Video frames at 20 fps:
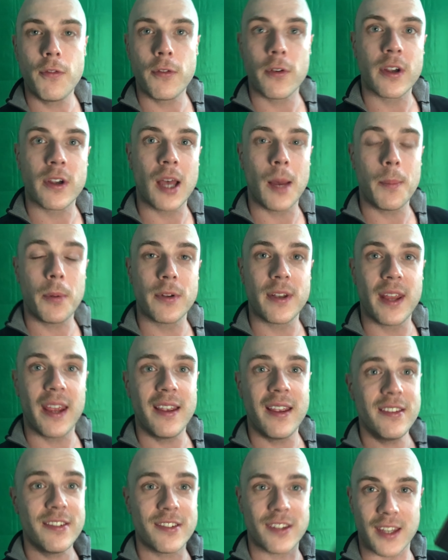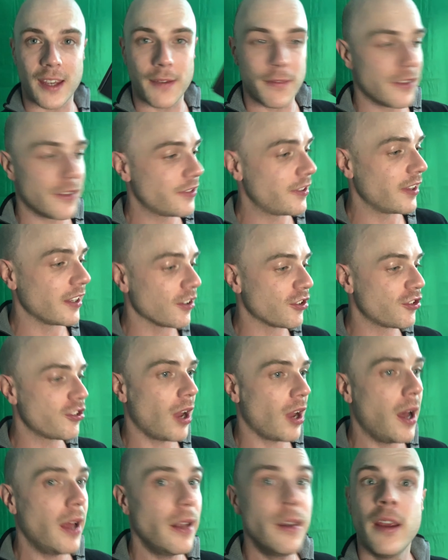couple days to give this thing a
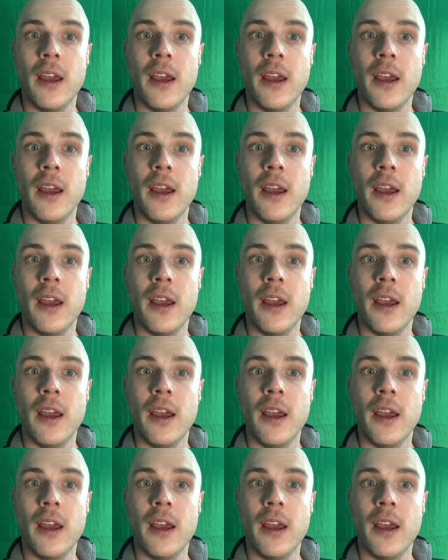shot.